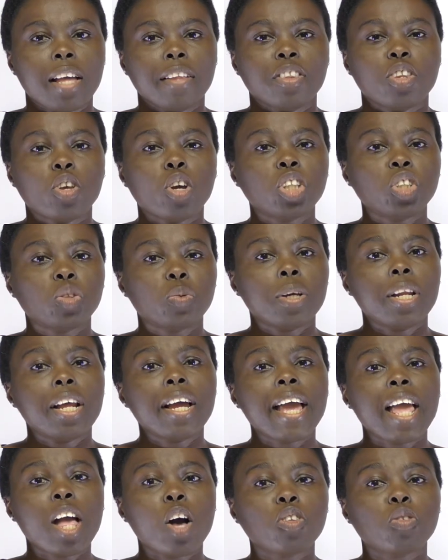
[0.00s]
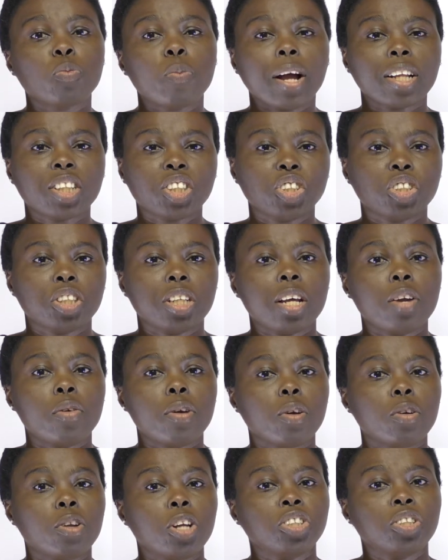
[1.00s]
The Australian Health Practitioner
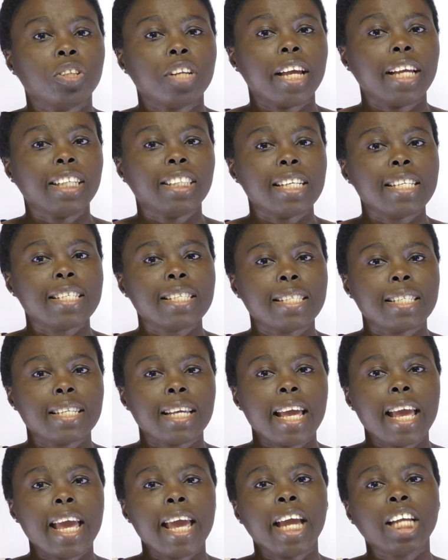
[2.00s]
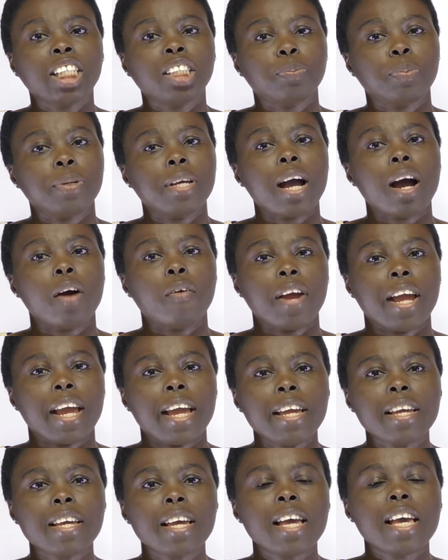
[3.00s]
Regulation Agency,
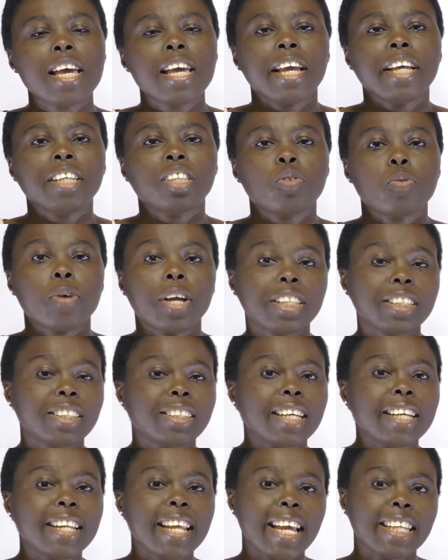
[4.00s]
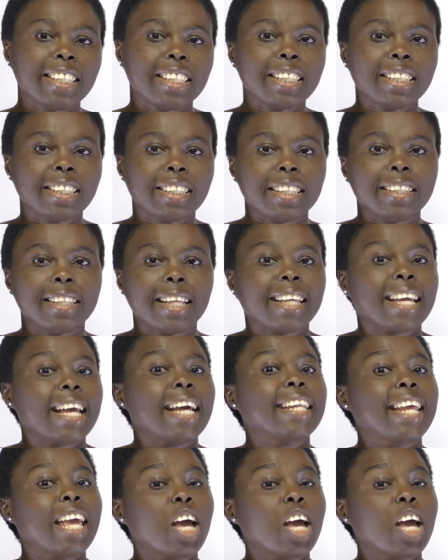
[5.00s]
AHPRA, is a registered agency that can